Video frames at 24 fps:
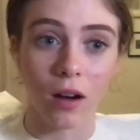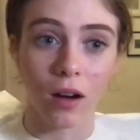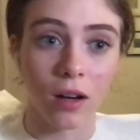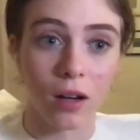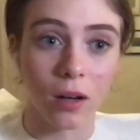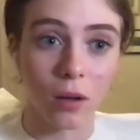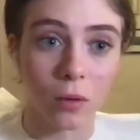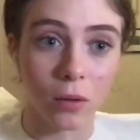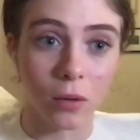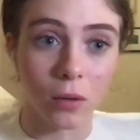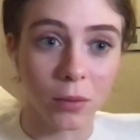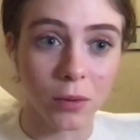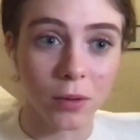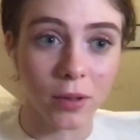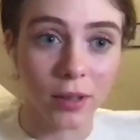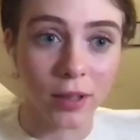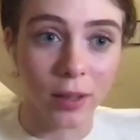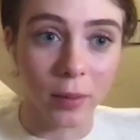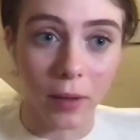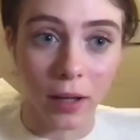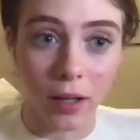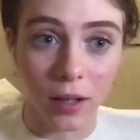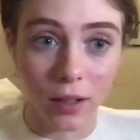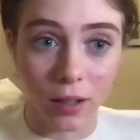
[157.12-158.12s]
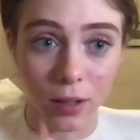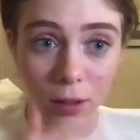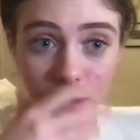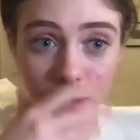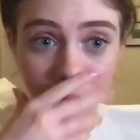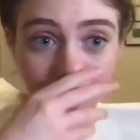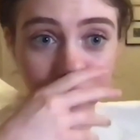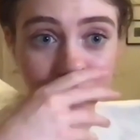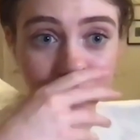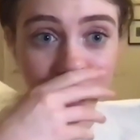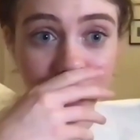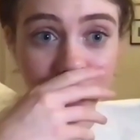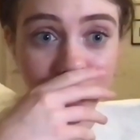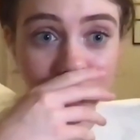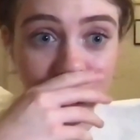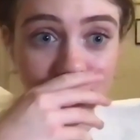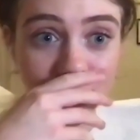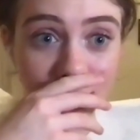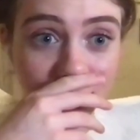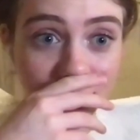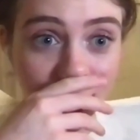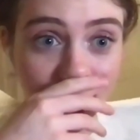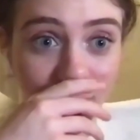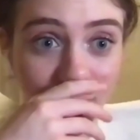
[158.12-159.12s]
Oh, really? Oh,
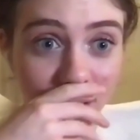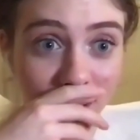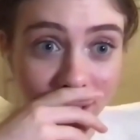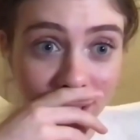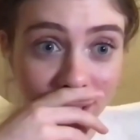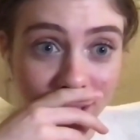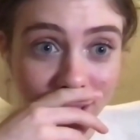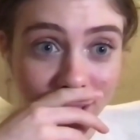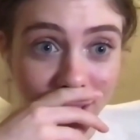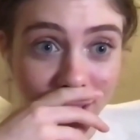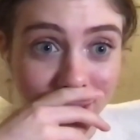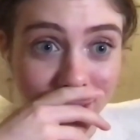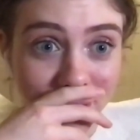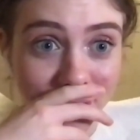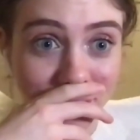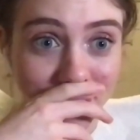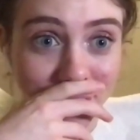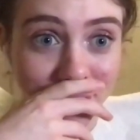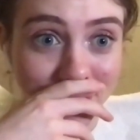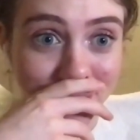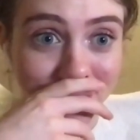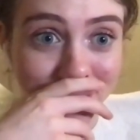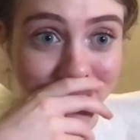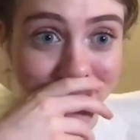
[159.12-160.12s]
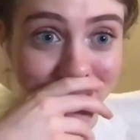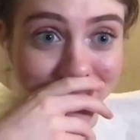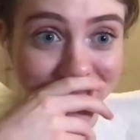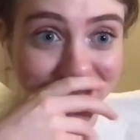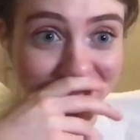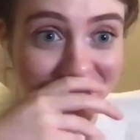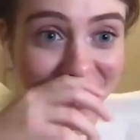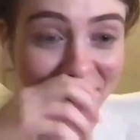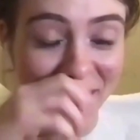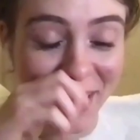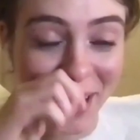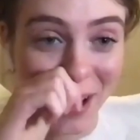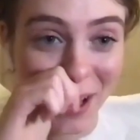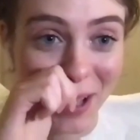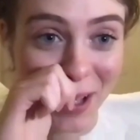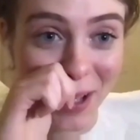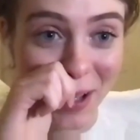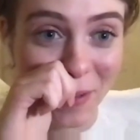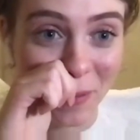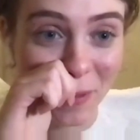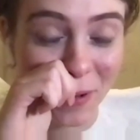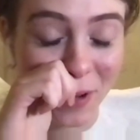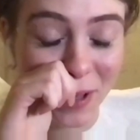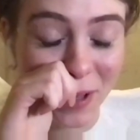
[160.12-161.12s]
jeez. Uh
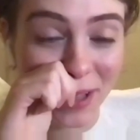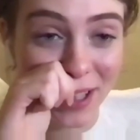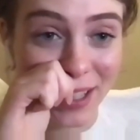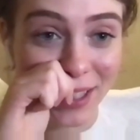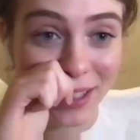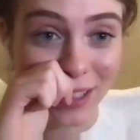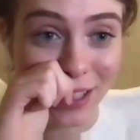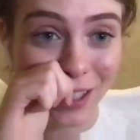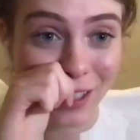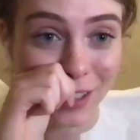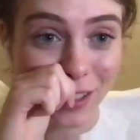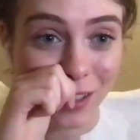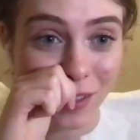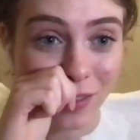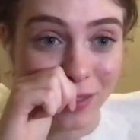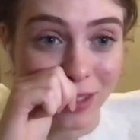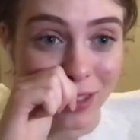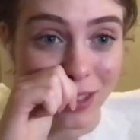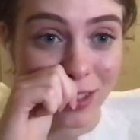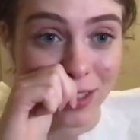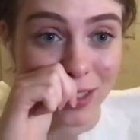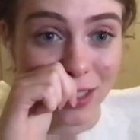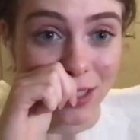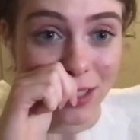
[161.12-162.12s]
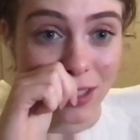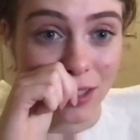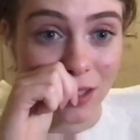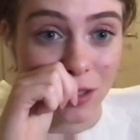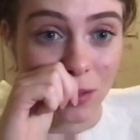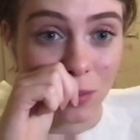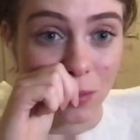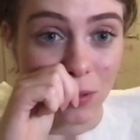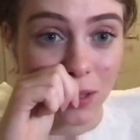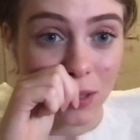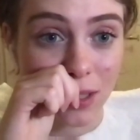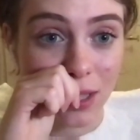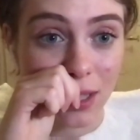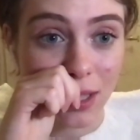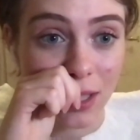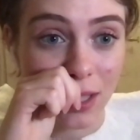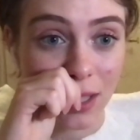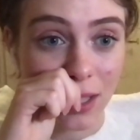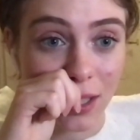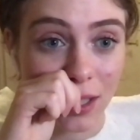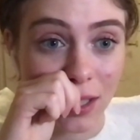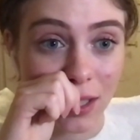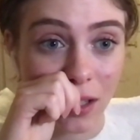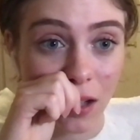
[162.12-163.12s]
um, well, I, I love those scenes with
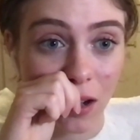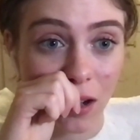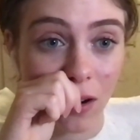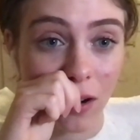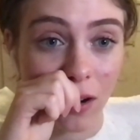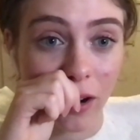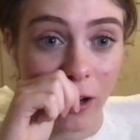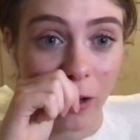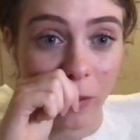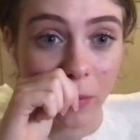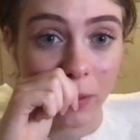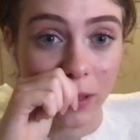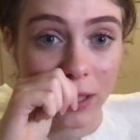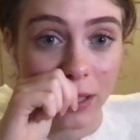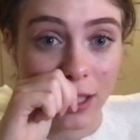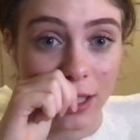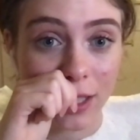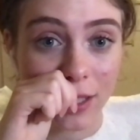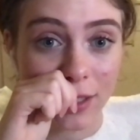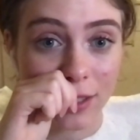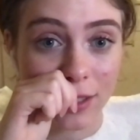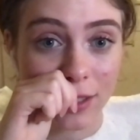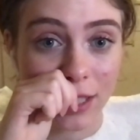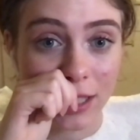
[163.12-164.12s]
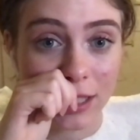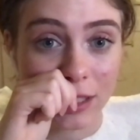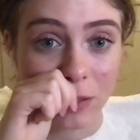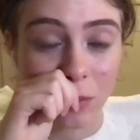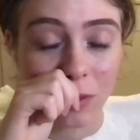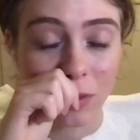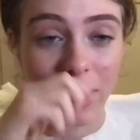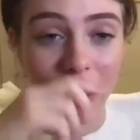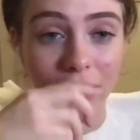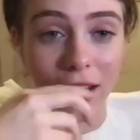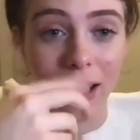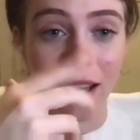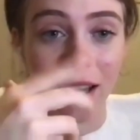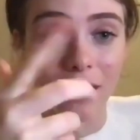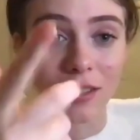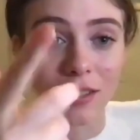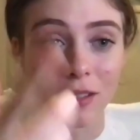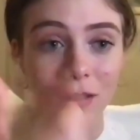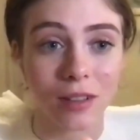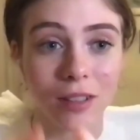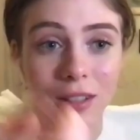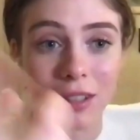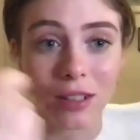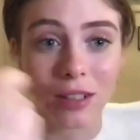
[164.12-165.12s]
uh, in the car because that's when I got
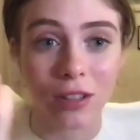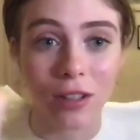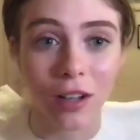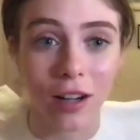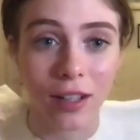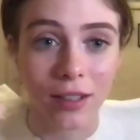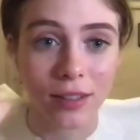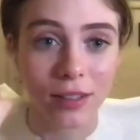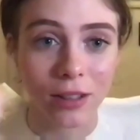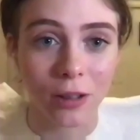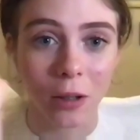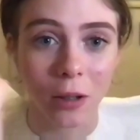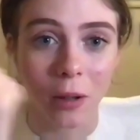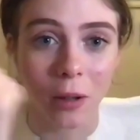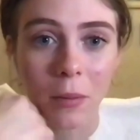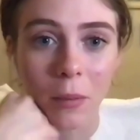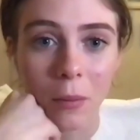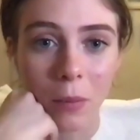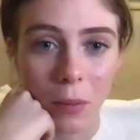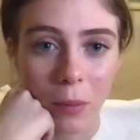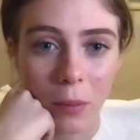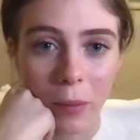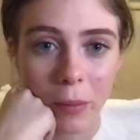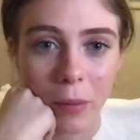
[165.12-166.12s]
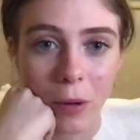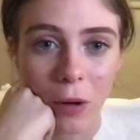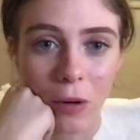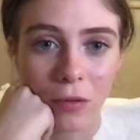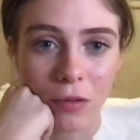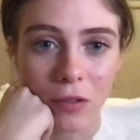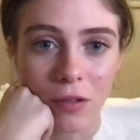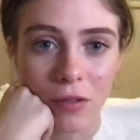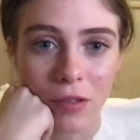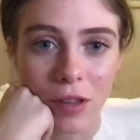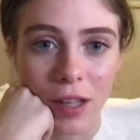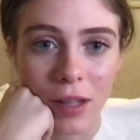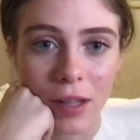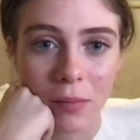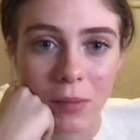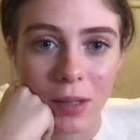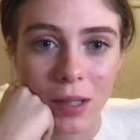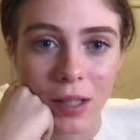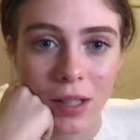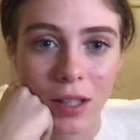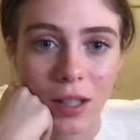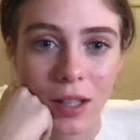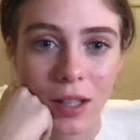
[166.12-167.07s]
to really talk to both of them,